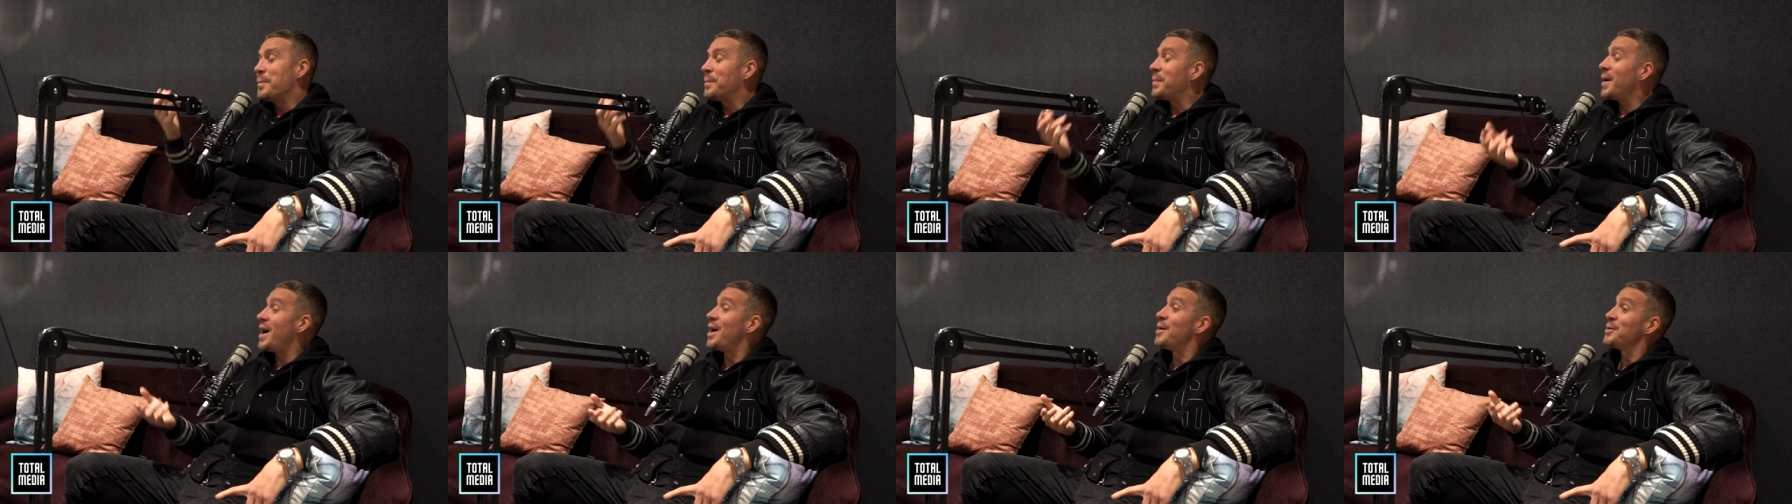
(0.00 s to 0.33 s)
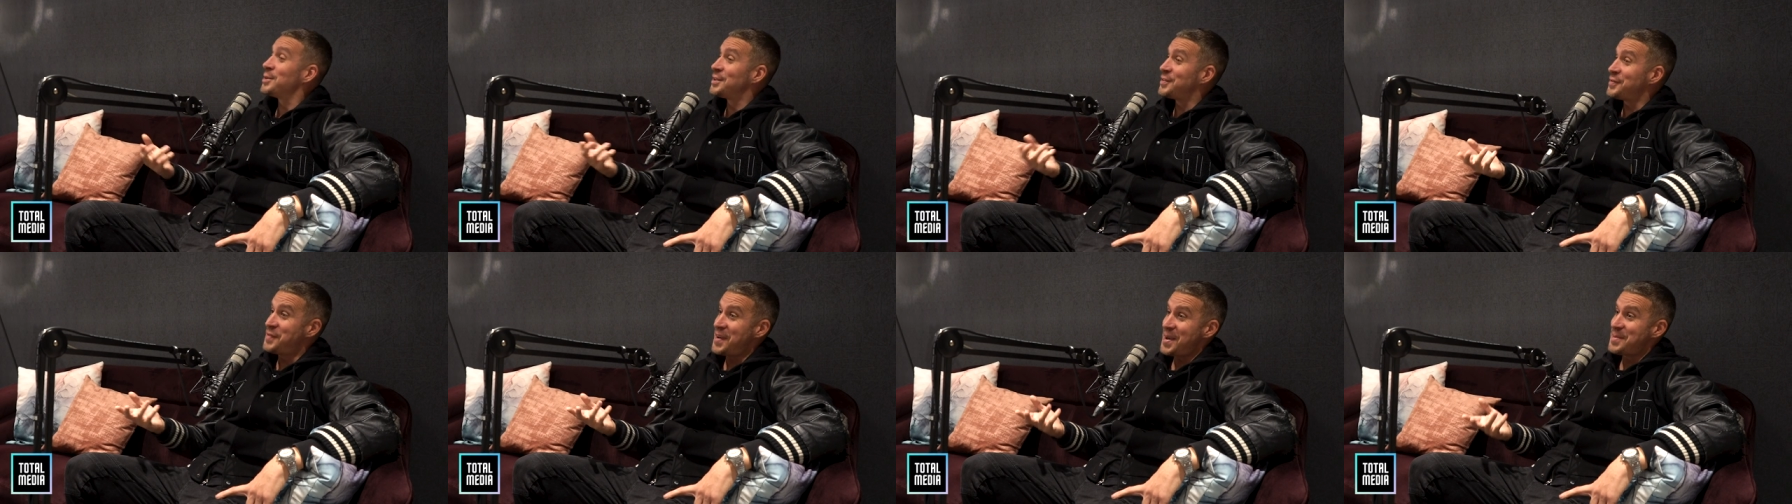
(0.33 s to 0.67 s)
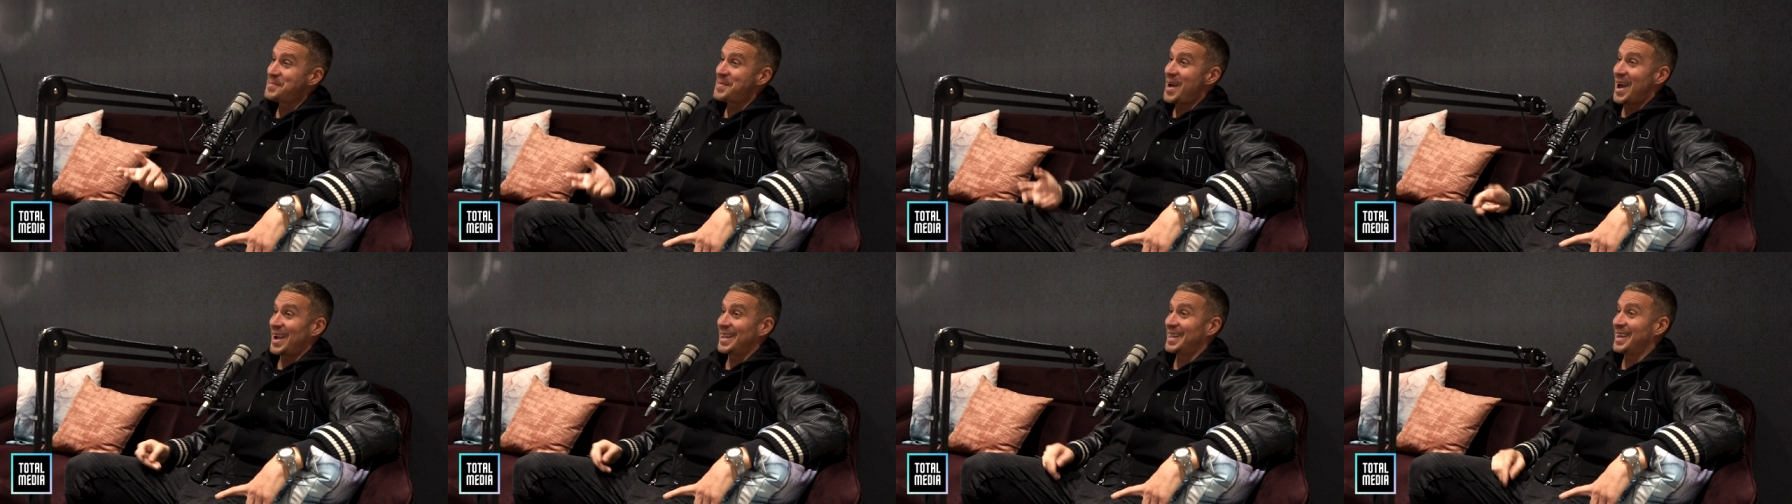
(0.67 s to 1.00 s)
But I was
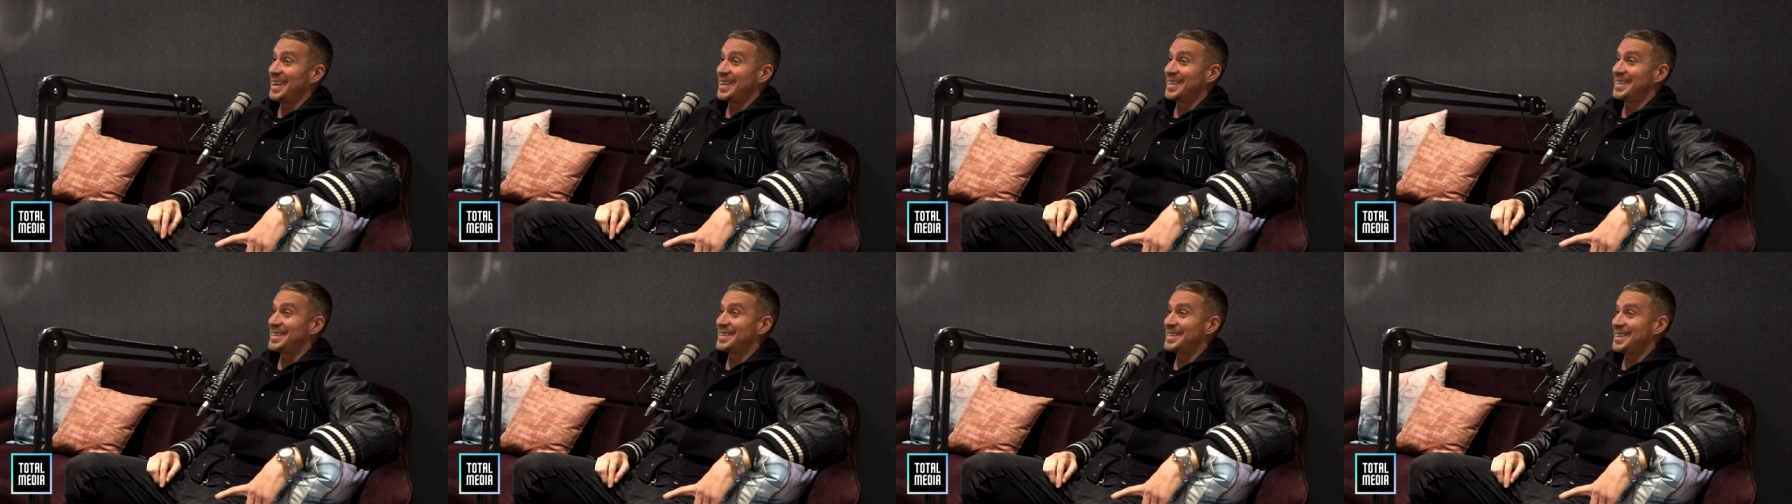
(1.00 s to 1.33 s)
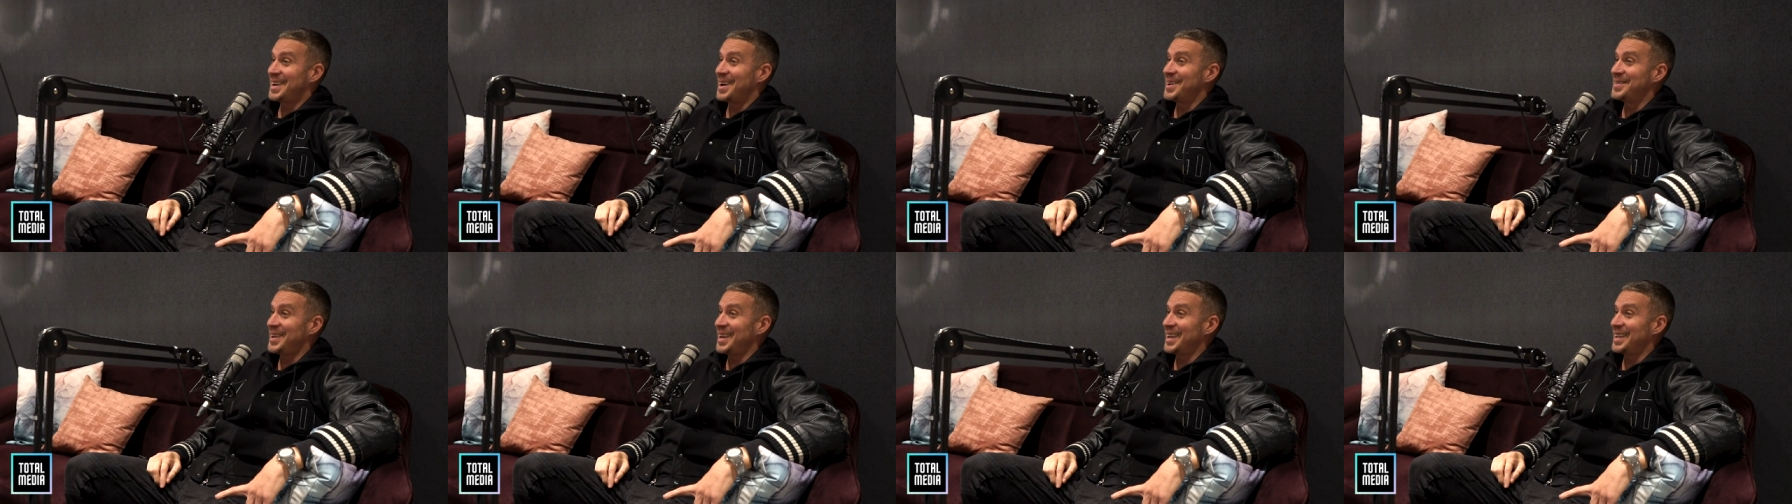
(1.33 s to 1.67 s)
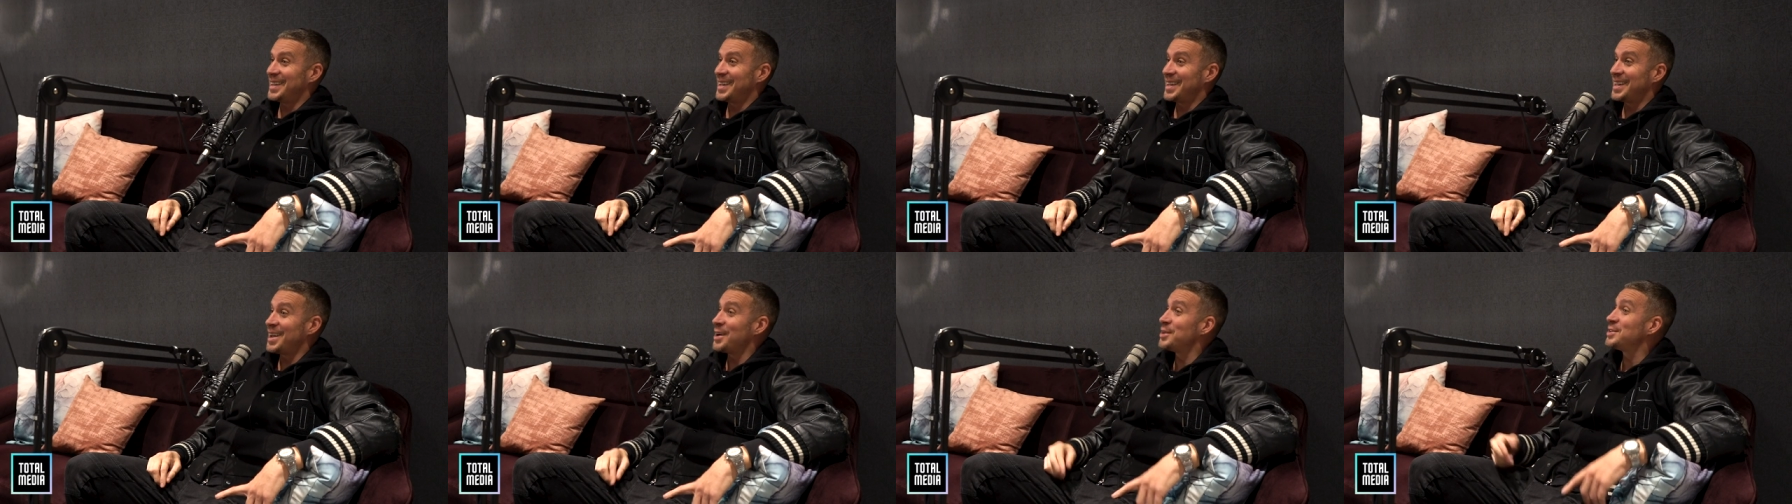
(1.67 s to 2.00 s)
fit back then. Do you know what I mean?
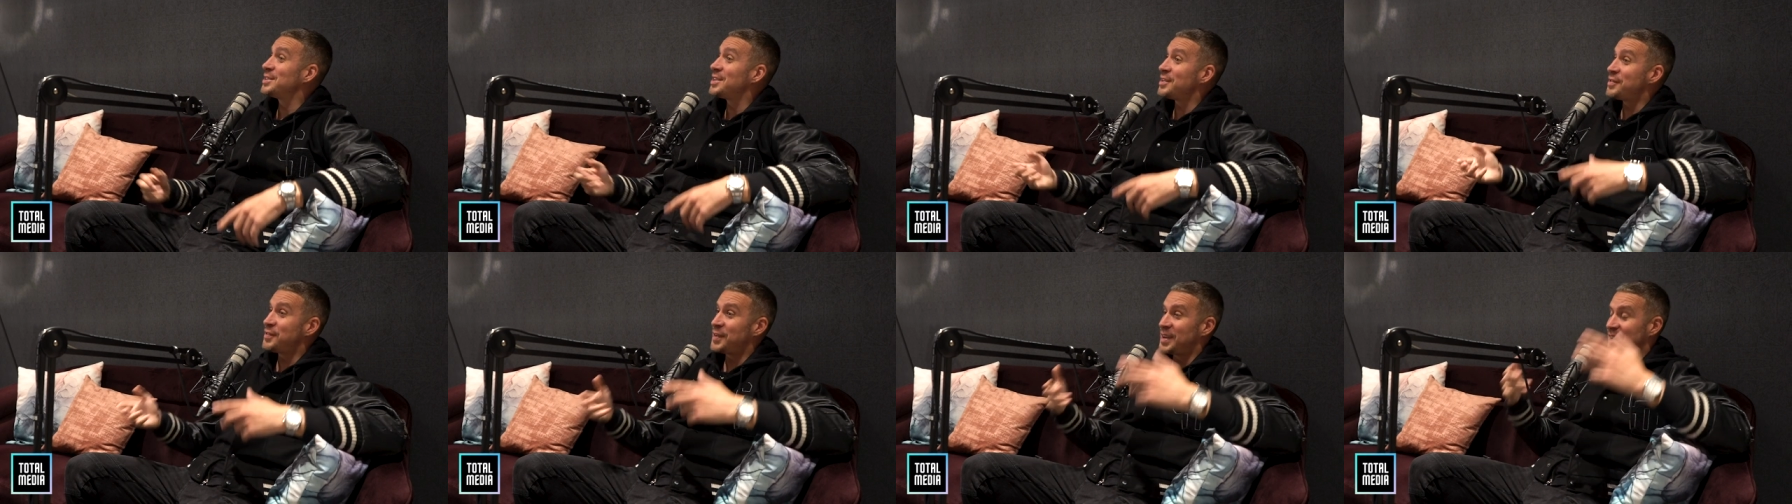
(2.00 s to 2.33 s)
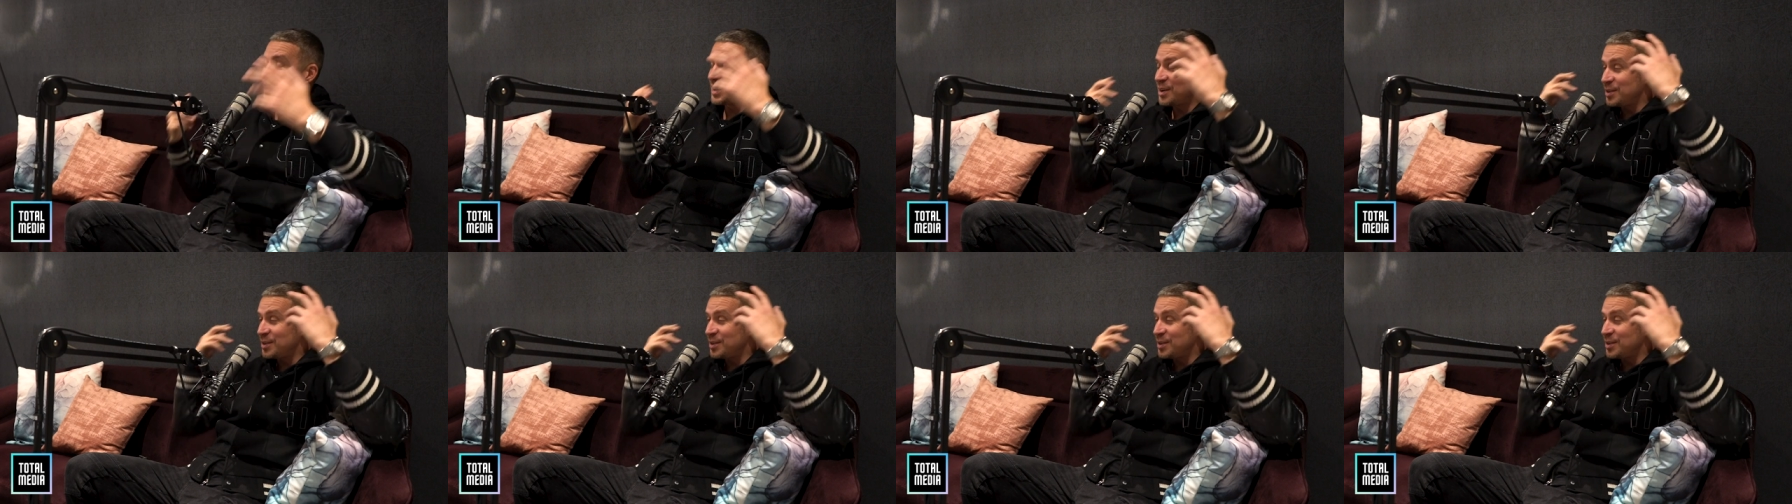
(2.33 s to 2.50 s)
Yeah. those are the things.